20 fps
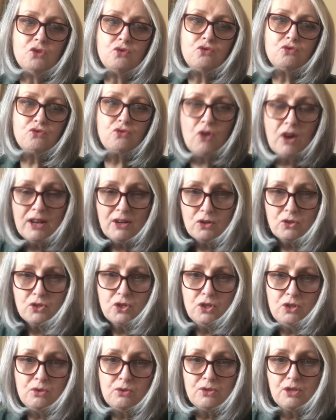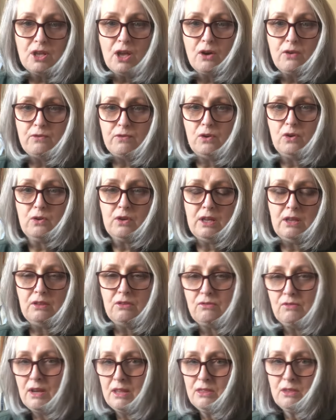Try not to use the overlocking
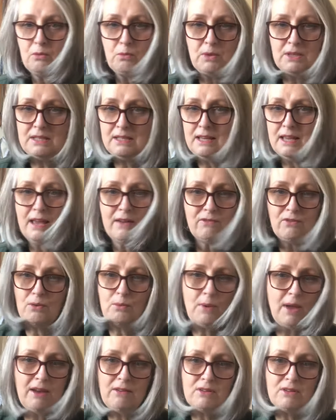thread that we see everywhere.